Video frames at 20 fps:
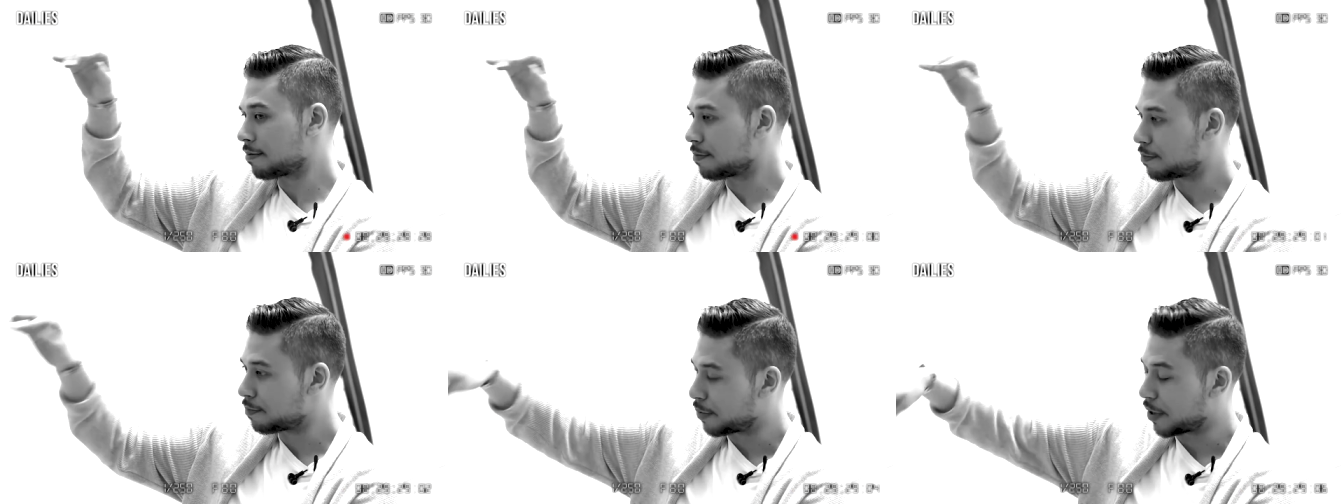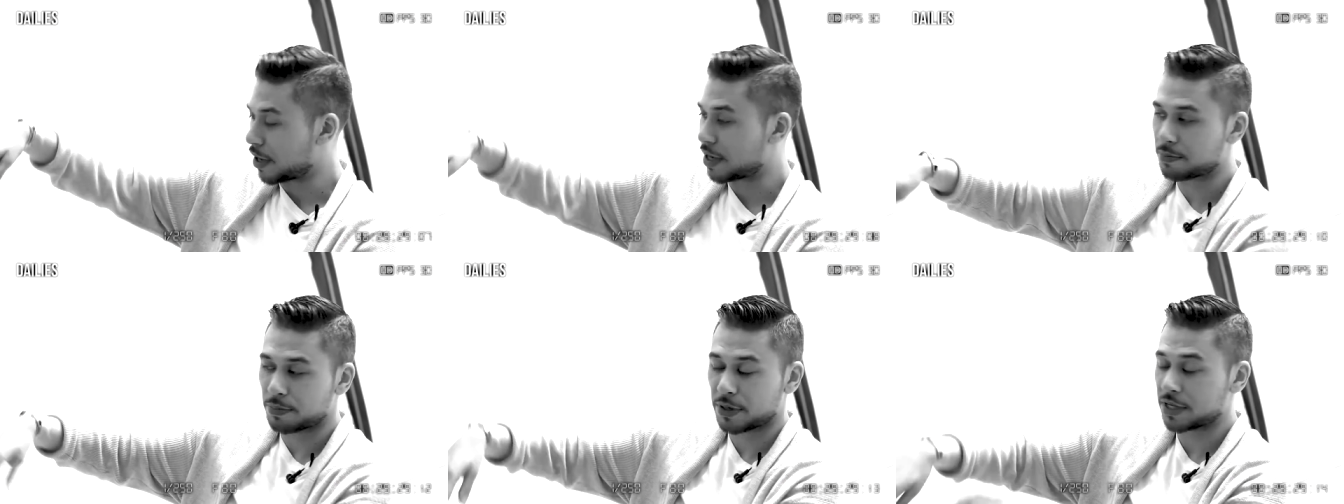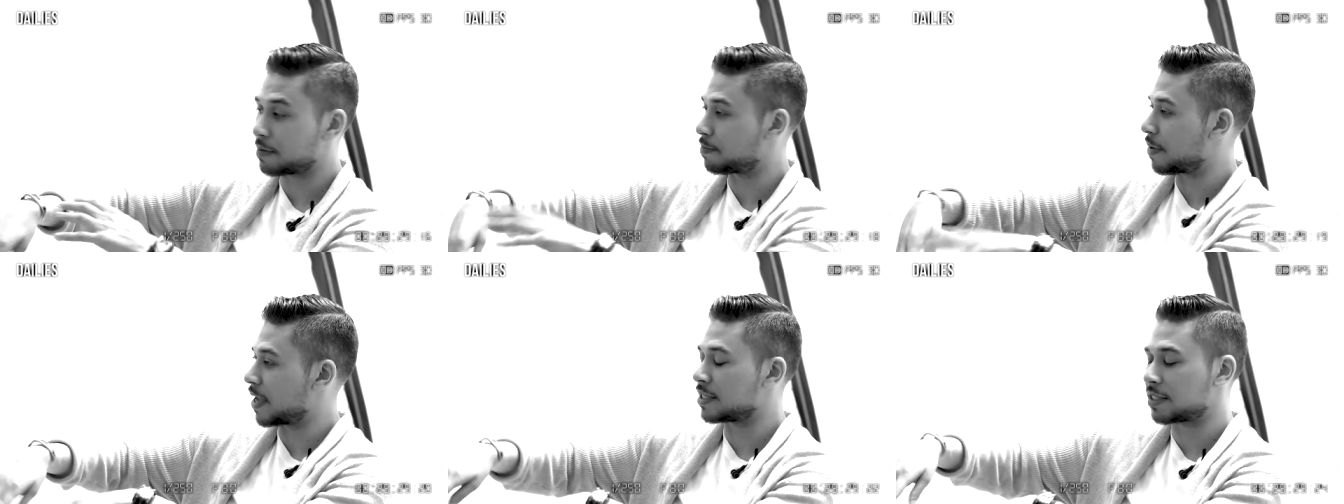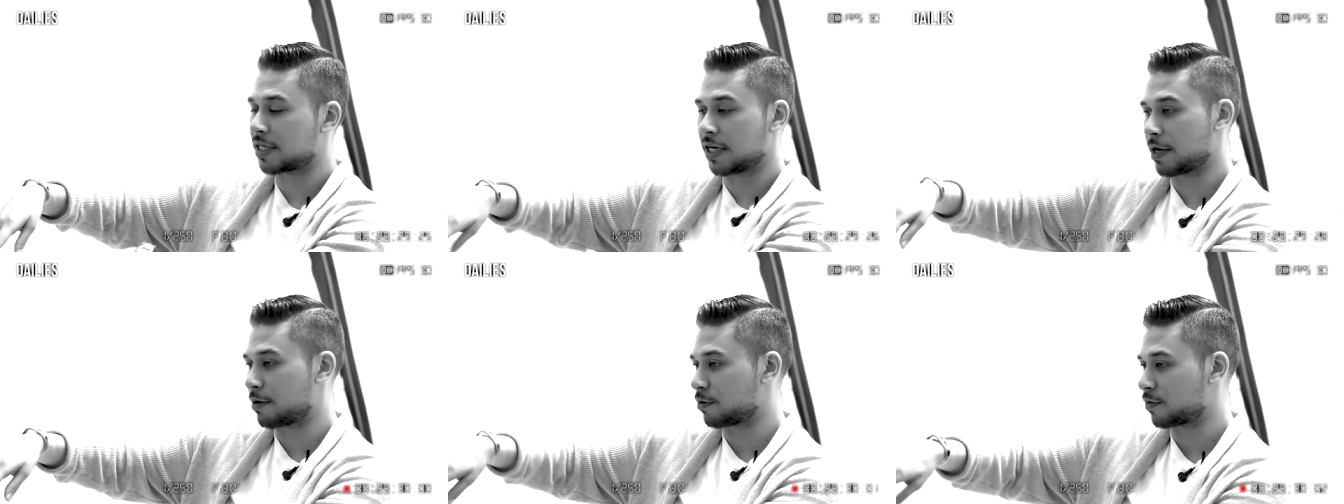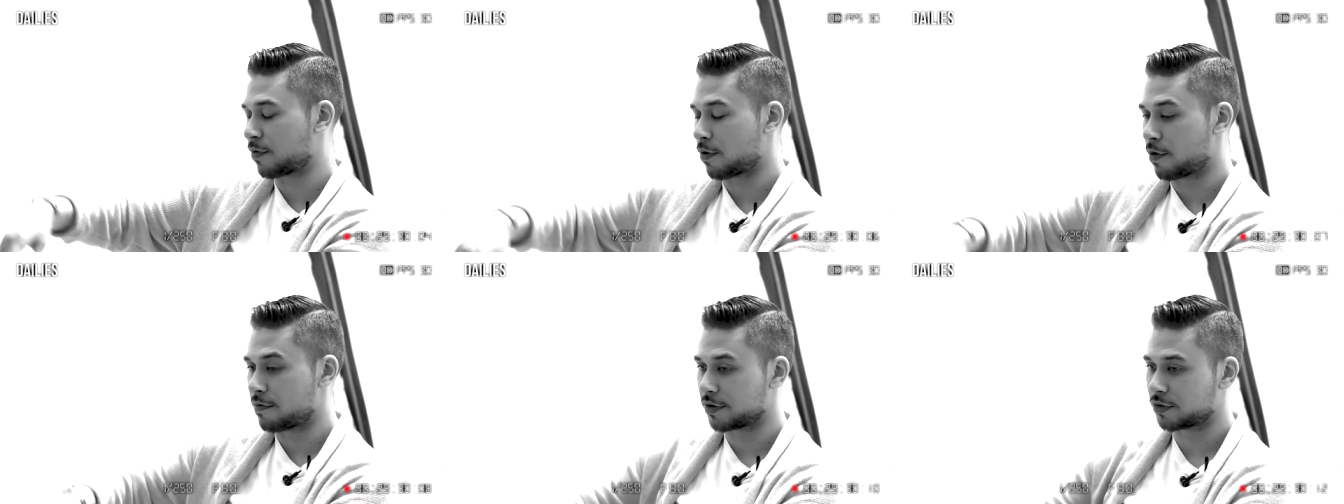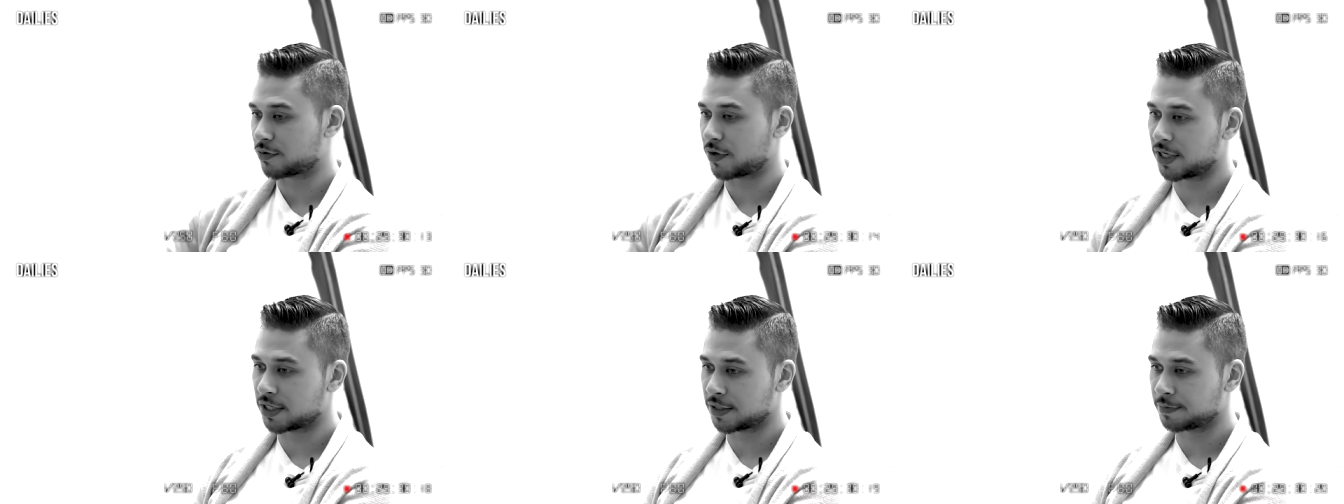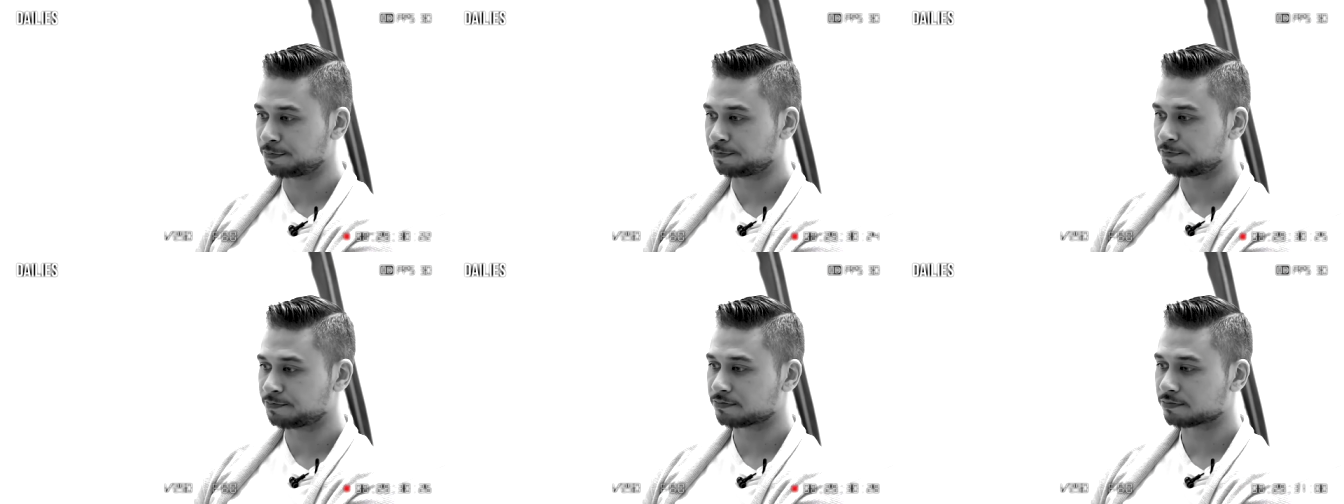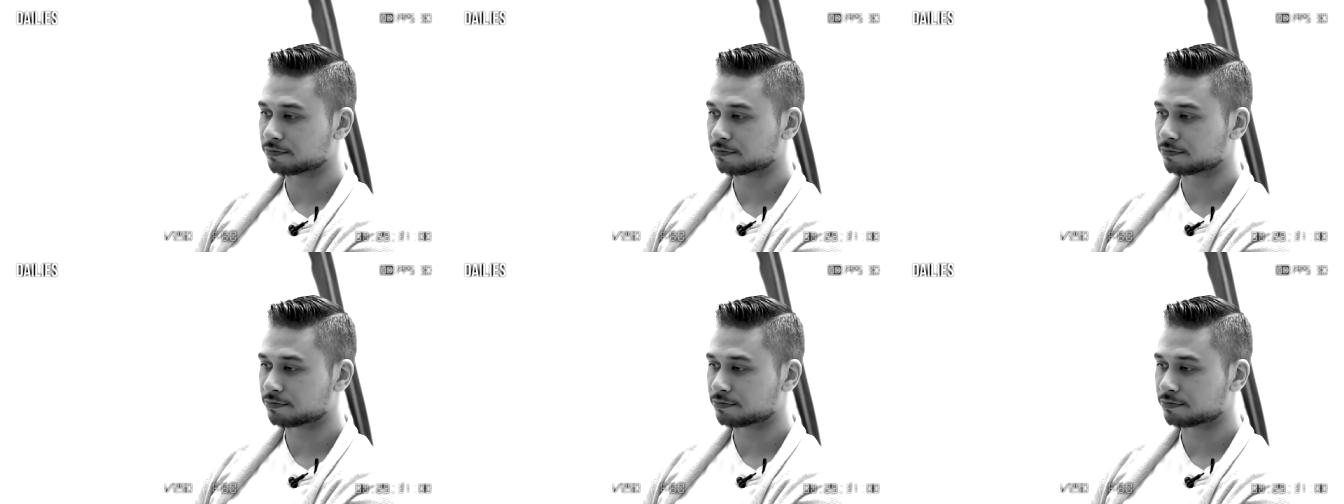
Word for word: But but basically, there was four of us reading him.